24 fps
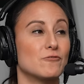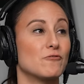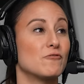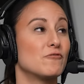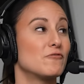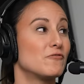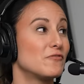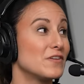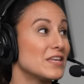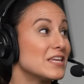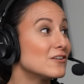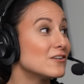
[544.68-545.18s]
to
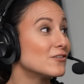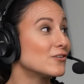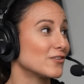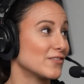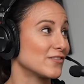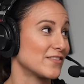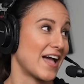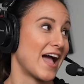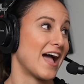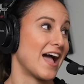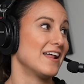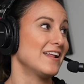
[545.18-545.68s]
feel
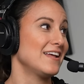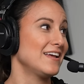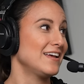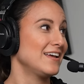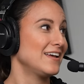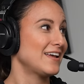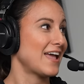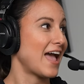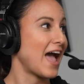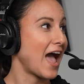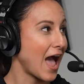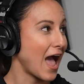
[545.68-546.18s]
that
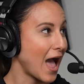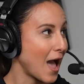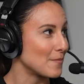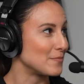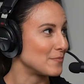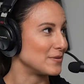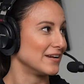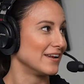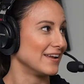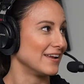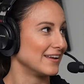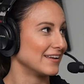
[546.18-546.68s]

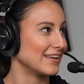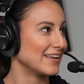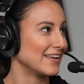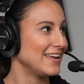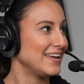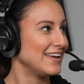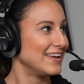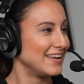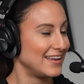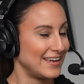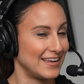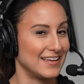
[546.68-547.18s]
happening
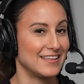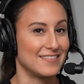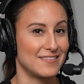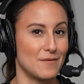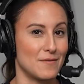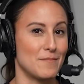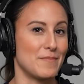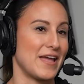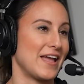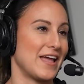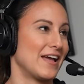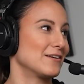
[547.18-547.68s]
in
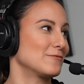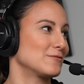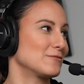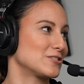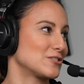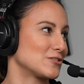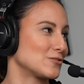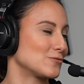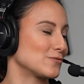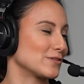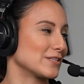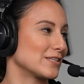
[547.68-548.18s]
the band,
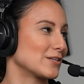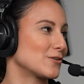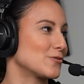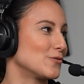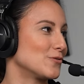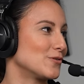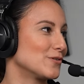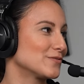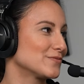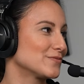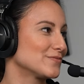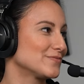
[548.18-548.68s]
which is really cool.